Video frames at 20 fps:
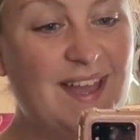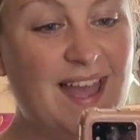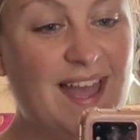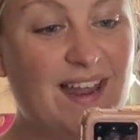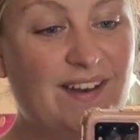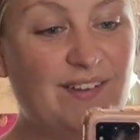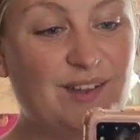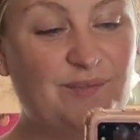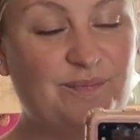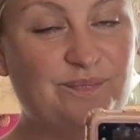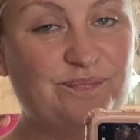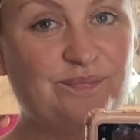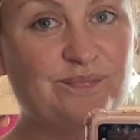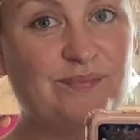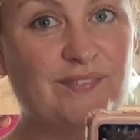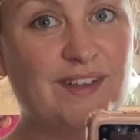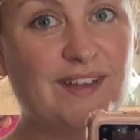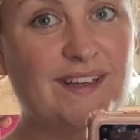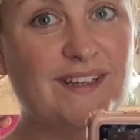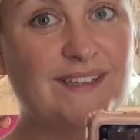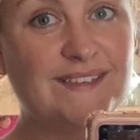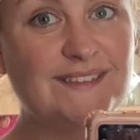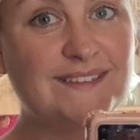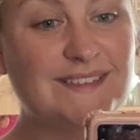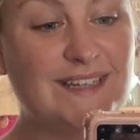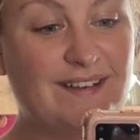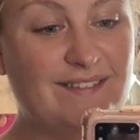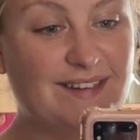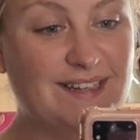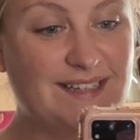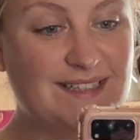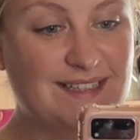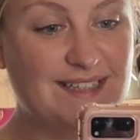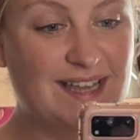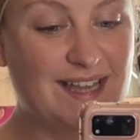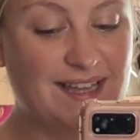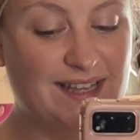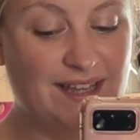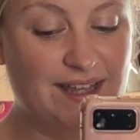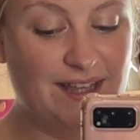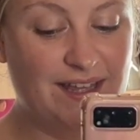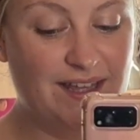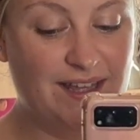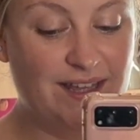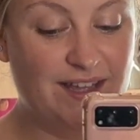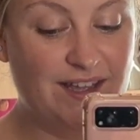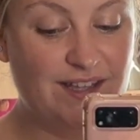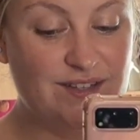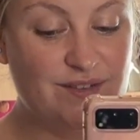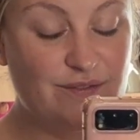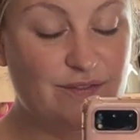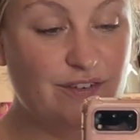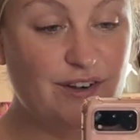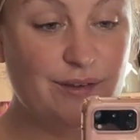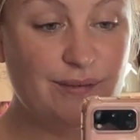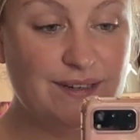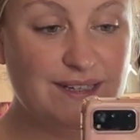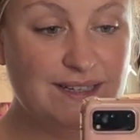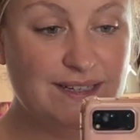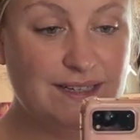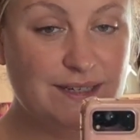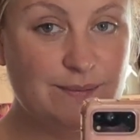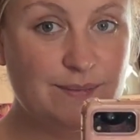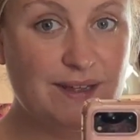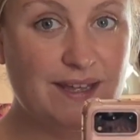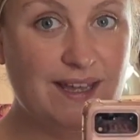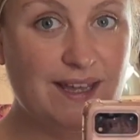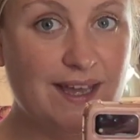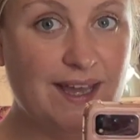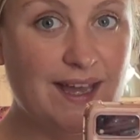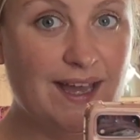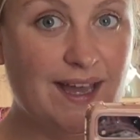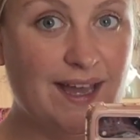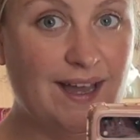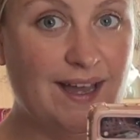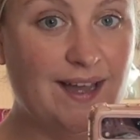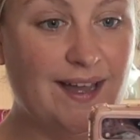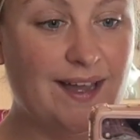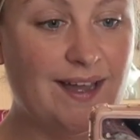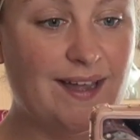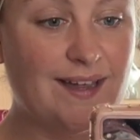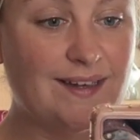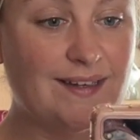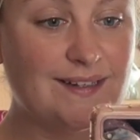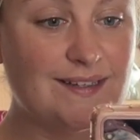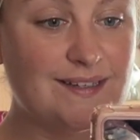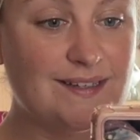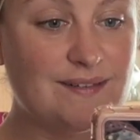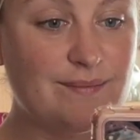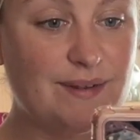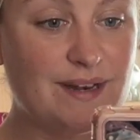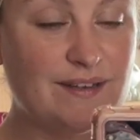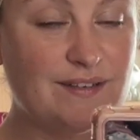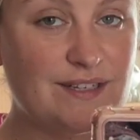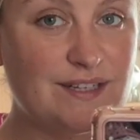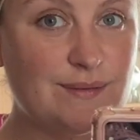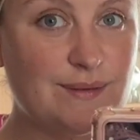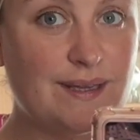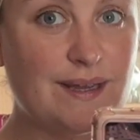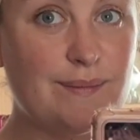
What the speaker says: Anyway, now I need to get some fluid into me and something else to eat.